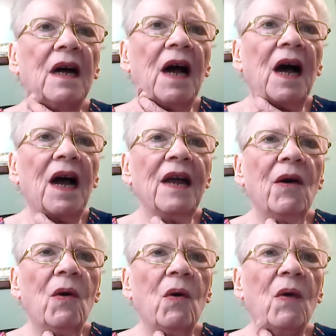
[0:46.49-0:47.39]

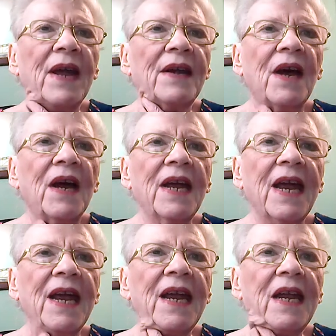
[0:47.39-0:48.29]

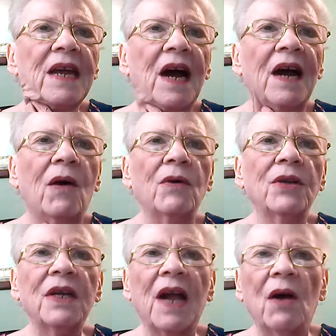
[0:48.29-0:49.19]
I-O-N-I-A,
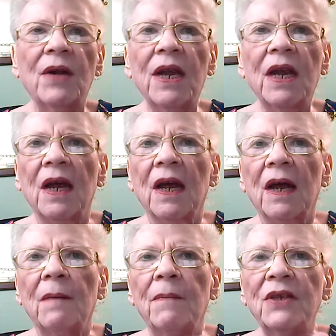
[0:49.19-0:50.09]
Ionia County,
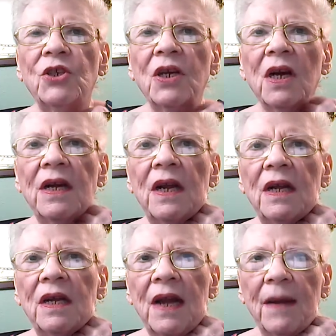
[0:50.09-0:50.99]
Michigan
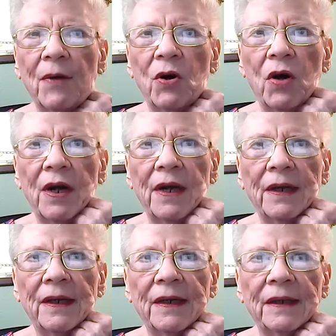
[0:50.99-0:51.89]
neighborhood.
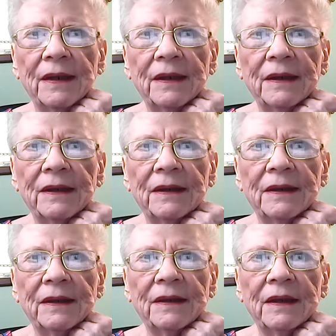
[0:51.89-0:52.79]

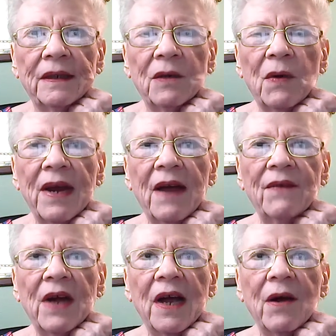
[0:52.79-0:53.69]
Now we have
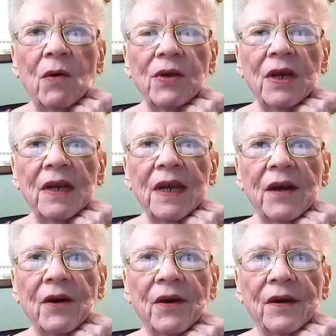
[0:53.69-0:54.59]
an Ionia
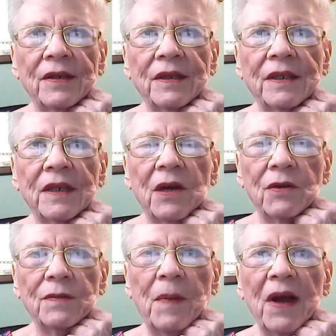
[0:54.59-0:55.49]
here
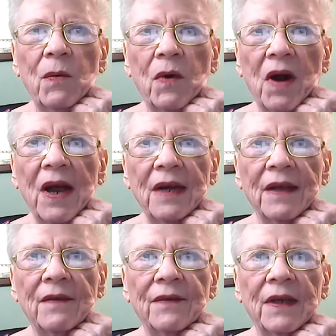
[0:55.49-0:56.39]
close by where I
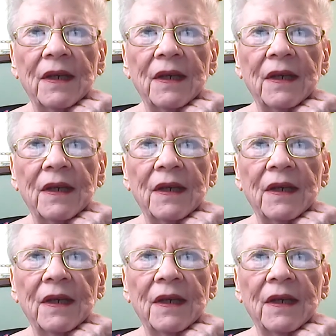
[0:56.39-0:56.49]
live.